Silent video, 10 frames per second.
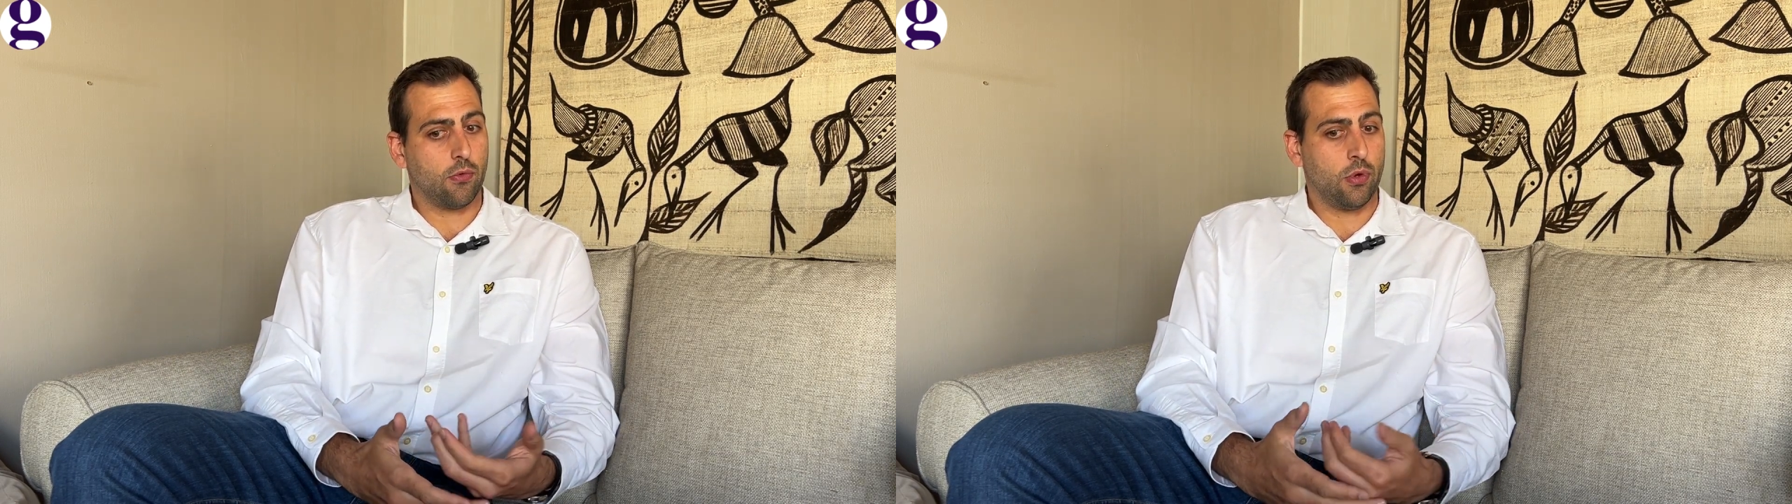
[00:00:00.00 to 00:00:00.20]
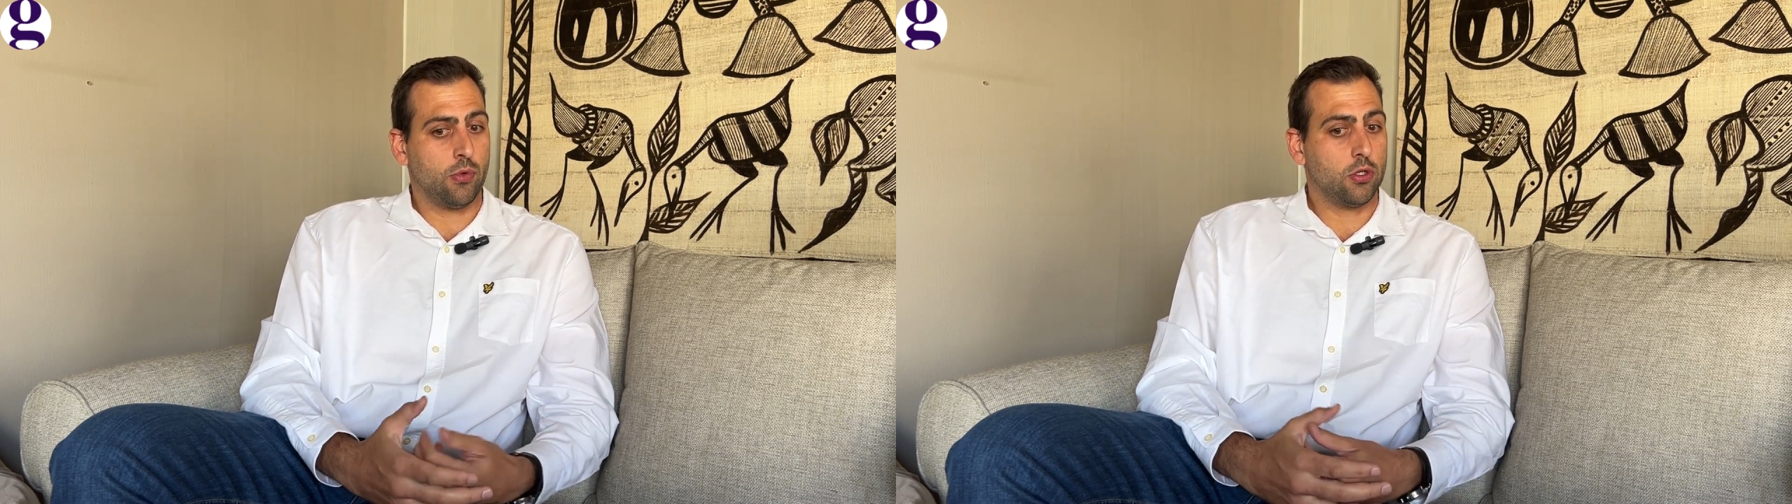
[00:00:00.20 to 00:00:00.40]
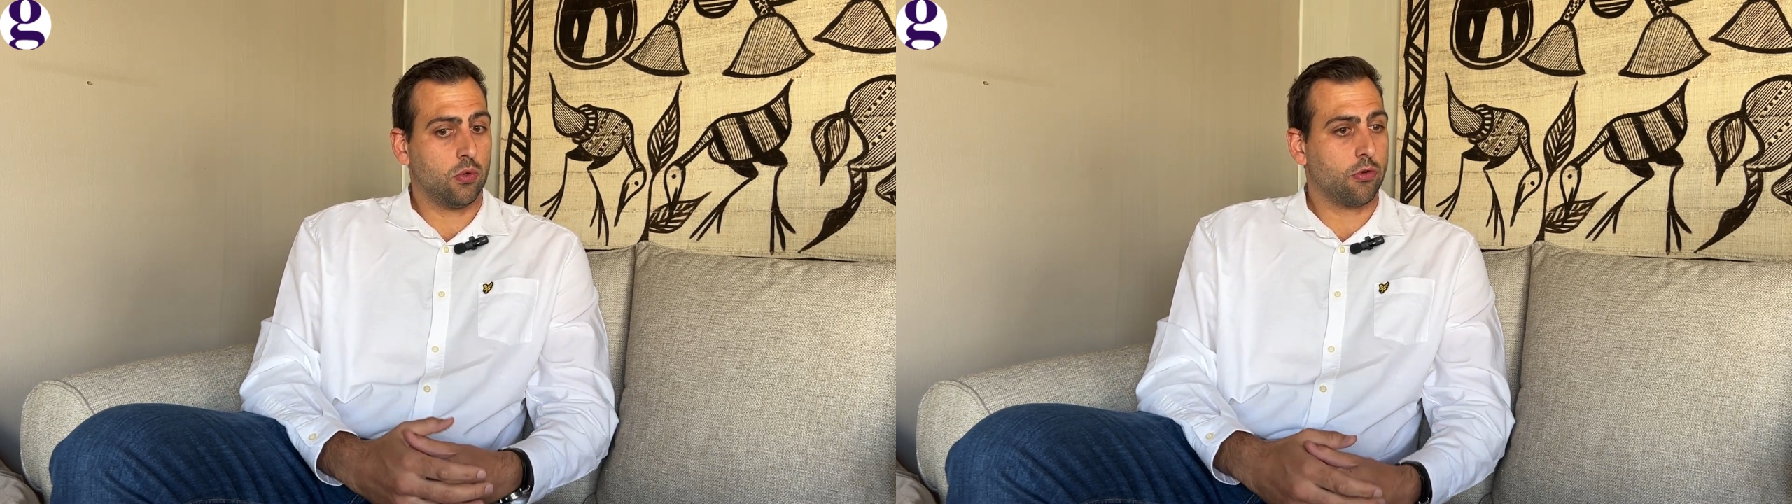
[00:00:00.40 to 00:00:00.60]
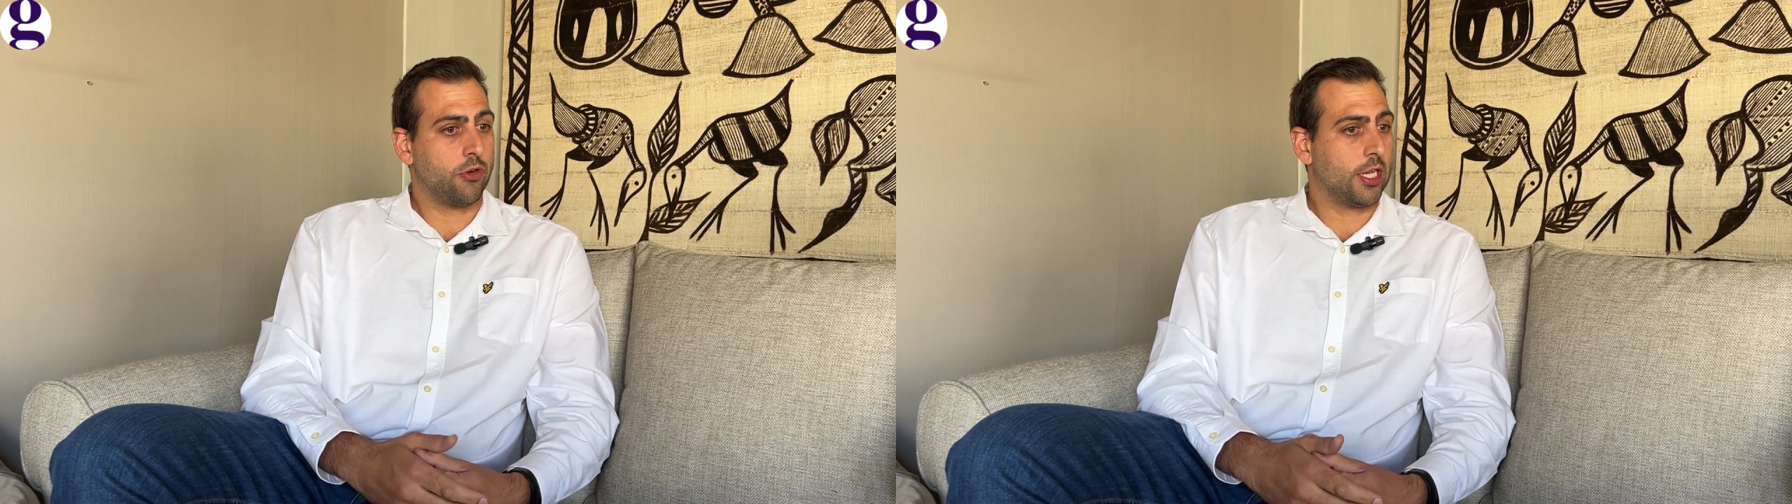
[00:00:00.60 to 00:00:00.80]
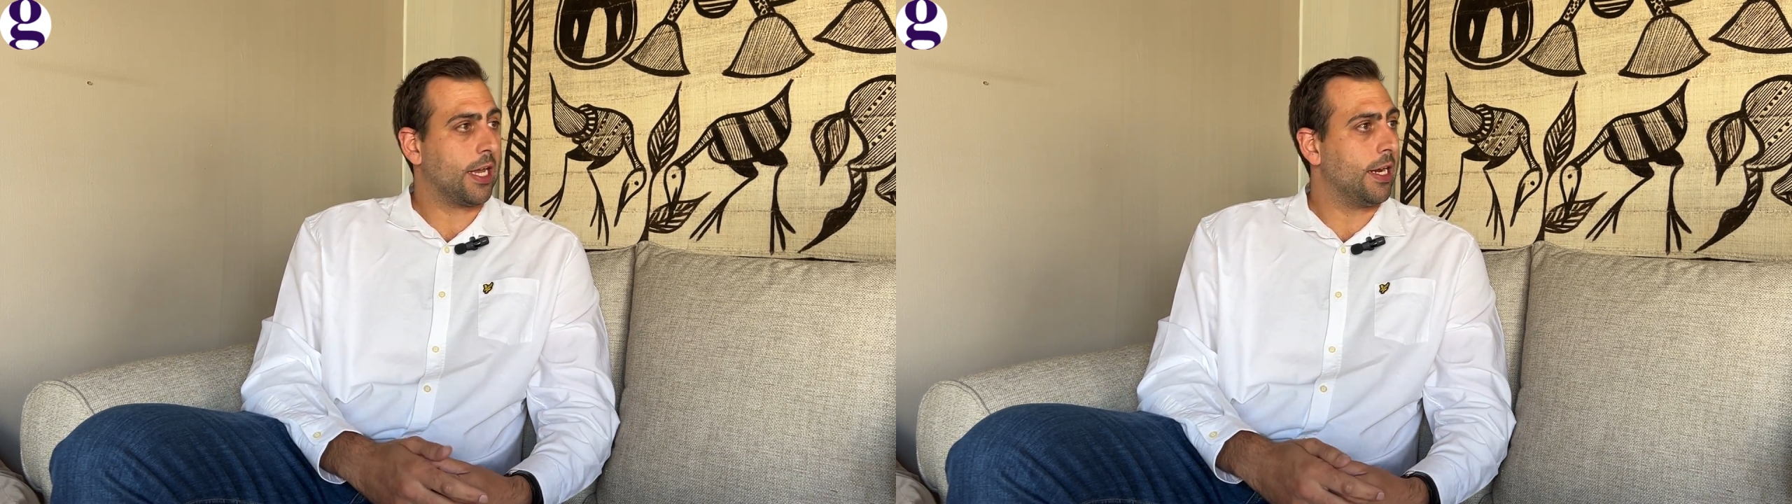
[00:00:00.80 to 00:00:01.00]
when we talk
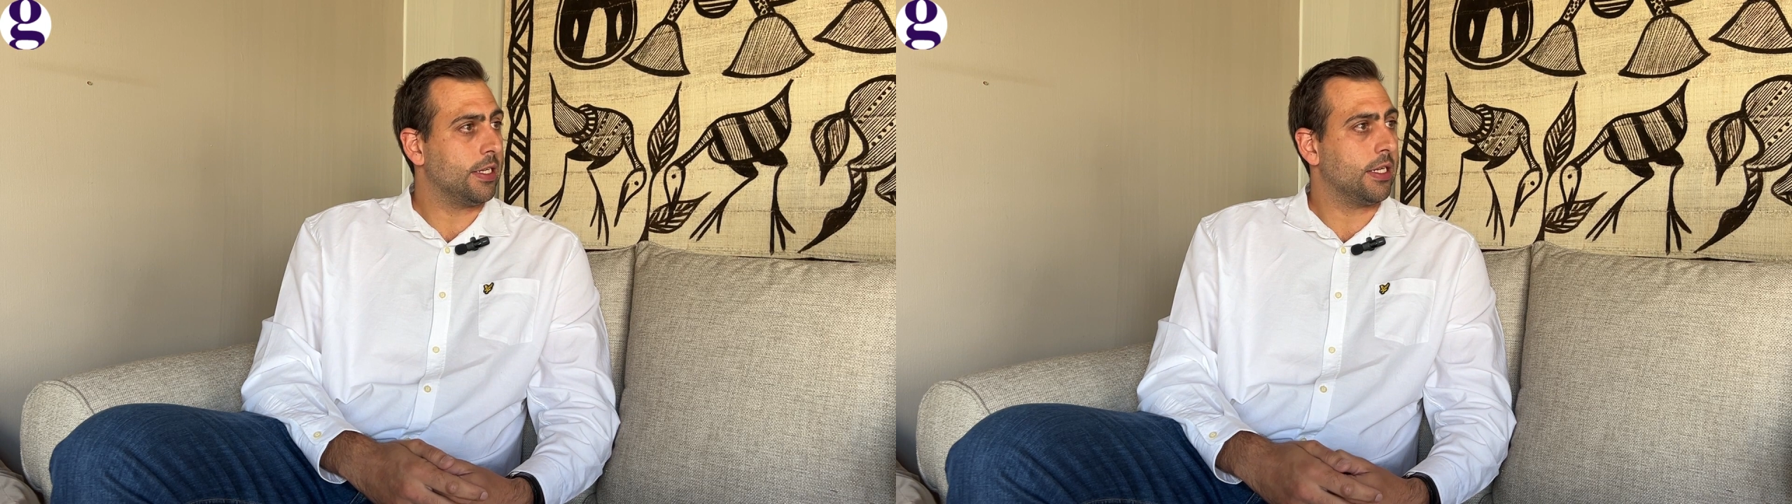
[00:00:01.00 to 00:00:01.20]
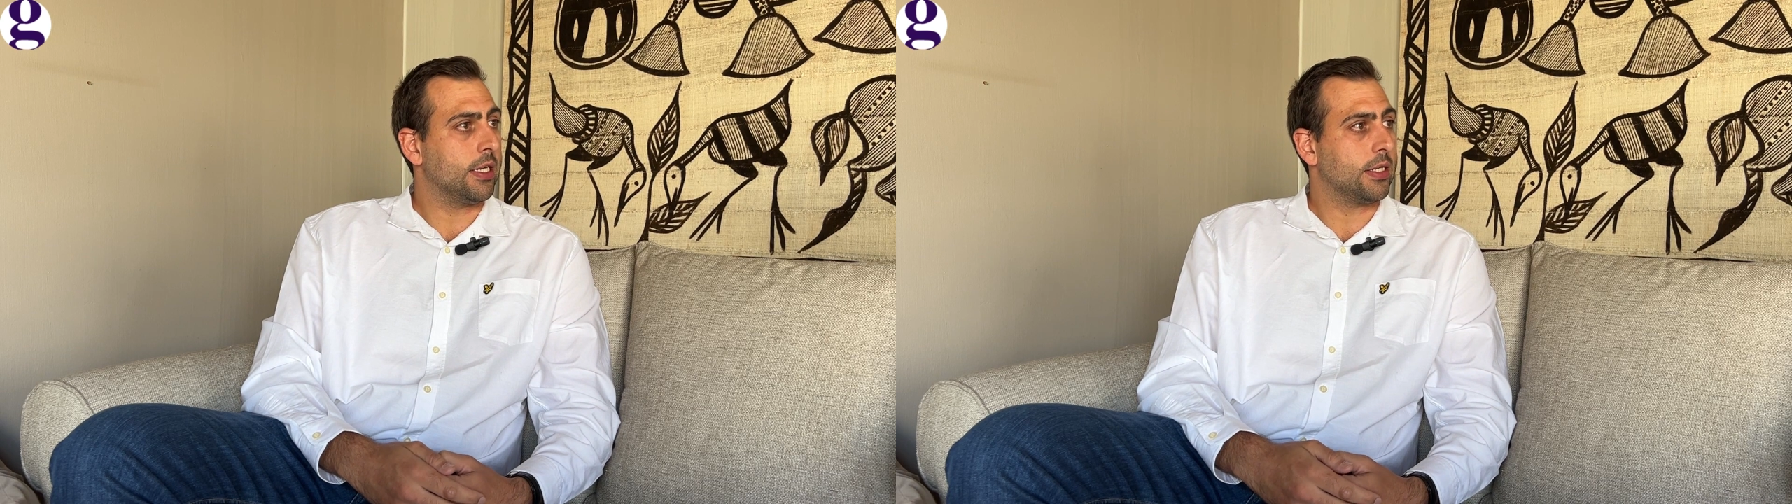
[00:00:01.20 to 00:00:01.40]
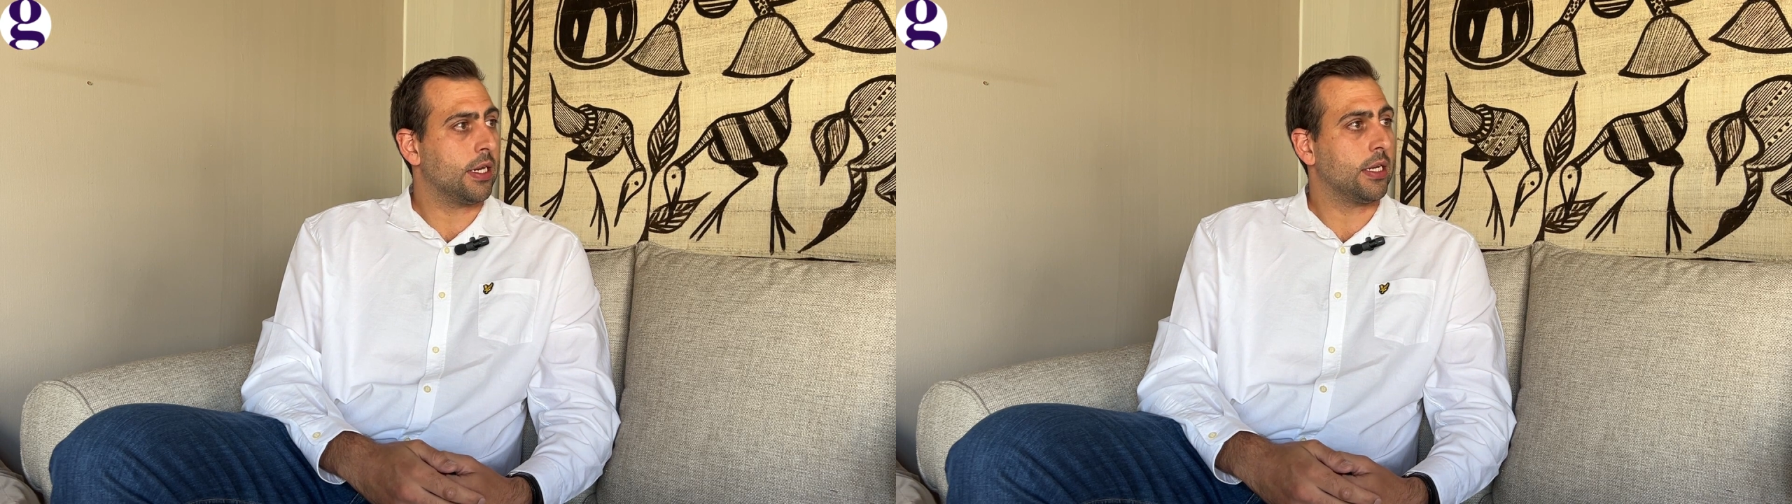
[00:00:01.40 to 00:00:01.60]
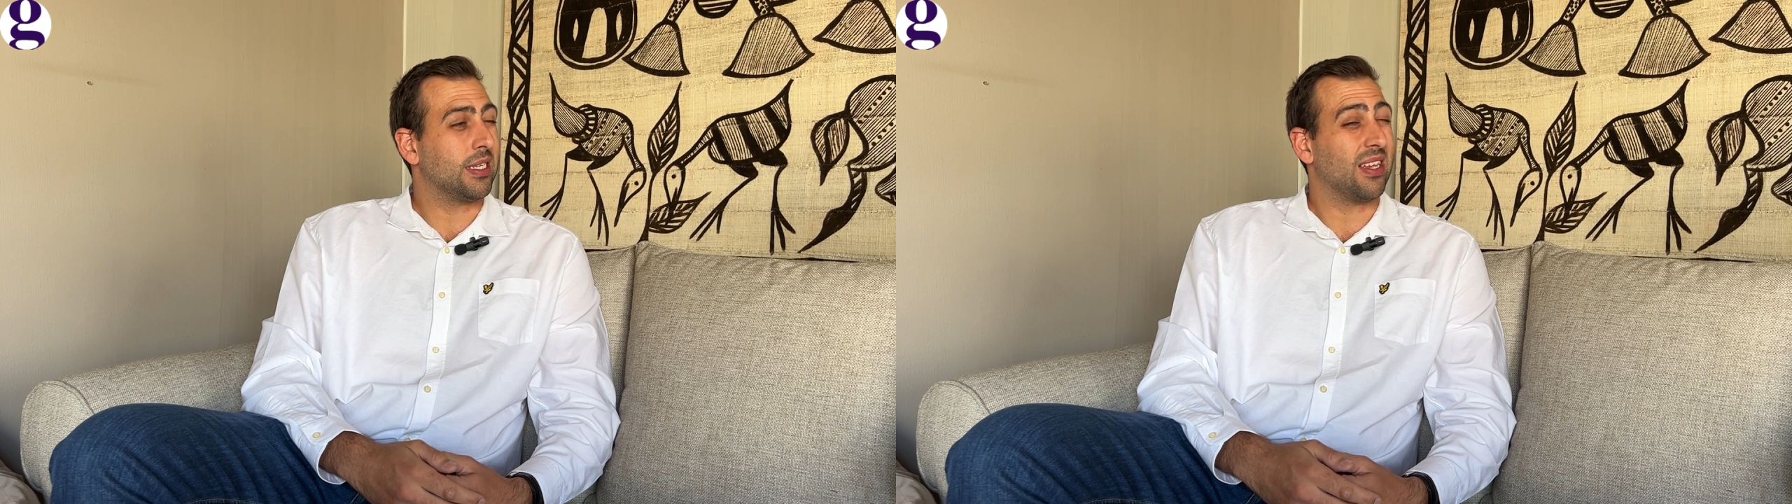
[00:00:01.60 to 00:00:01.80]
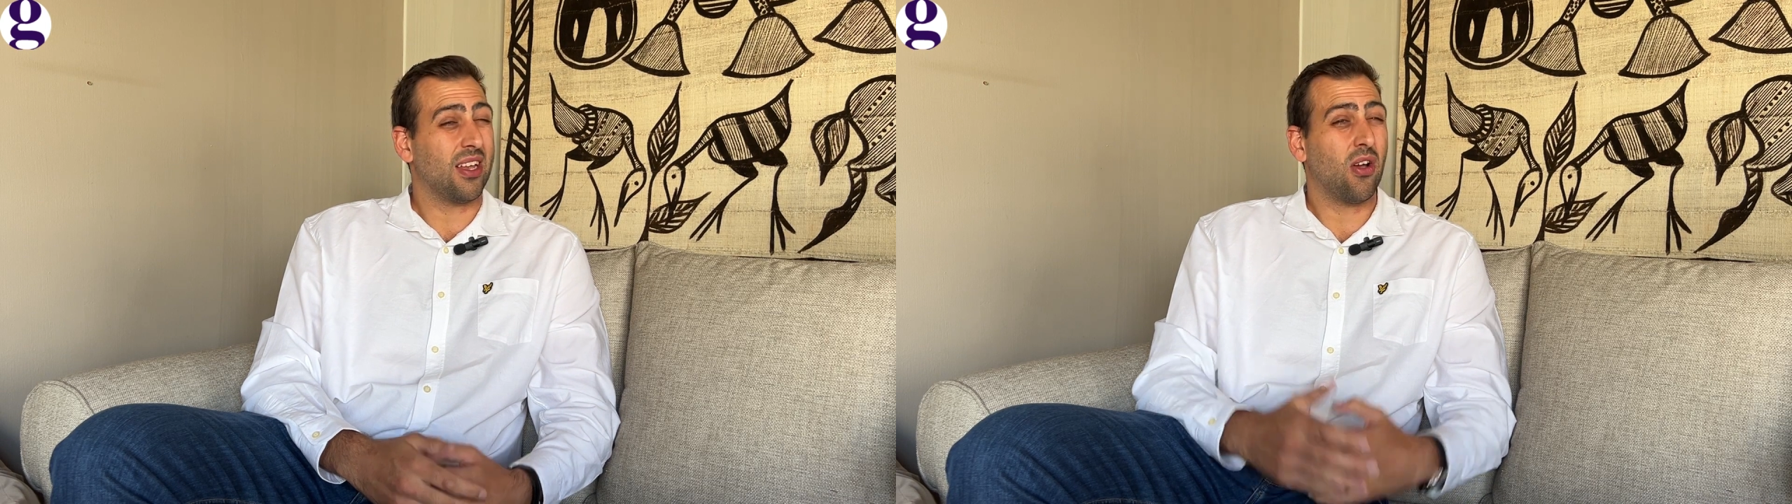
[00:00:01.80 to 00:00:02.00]
criticality is that it's